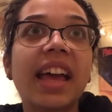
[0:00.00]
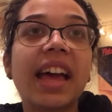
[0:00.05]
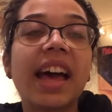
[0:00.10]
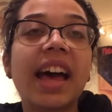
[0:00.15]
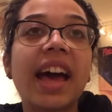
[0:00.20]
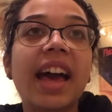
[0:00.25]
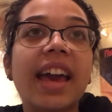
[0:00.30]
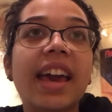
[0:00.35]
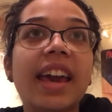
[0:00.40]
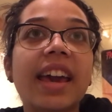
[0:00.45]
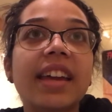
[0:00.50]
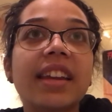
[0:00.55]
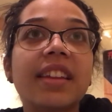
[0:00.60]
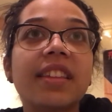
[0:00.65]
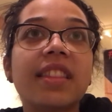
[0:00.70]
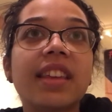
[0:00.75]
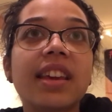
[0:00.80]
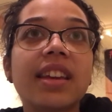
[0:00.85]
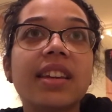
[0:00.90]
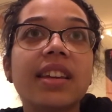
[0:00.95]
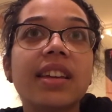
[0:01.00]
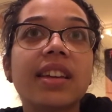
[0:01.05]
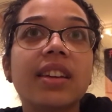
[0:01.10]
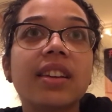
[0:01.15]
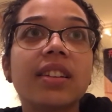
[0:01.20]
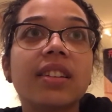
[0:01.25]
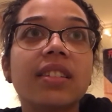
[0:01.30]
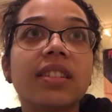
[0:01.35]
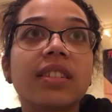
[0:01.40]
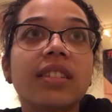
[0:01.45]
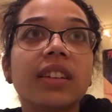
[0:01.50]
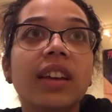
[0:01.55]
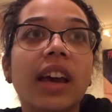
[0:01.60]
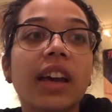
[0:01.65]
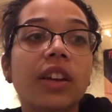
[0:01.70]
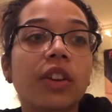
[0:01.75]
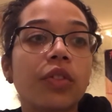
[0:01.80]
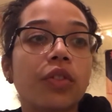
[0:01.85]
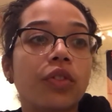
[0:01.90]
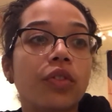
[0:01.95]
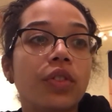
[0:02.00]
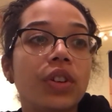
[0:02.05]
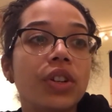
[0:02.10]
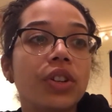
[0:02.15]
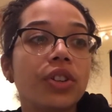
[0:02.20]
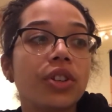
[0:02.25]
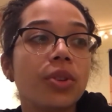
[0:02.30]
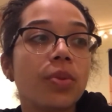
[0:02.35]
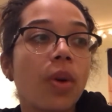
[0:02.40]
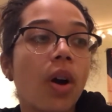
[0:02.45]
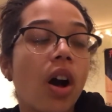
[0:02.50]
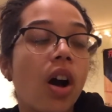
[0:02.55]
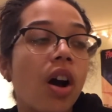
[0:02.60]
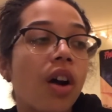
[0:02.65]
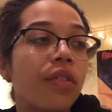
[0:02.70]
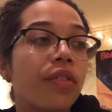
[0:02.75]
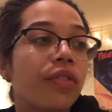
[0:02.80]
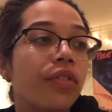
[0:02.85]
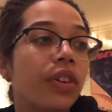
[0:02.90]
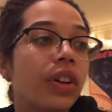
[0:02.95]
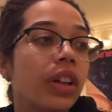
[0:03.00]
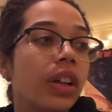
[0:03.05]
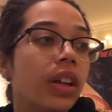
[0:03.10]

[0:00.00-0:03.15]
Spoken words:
and they can kind of veer you off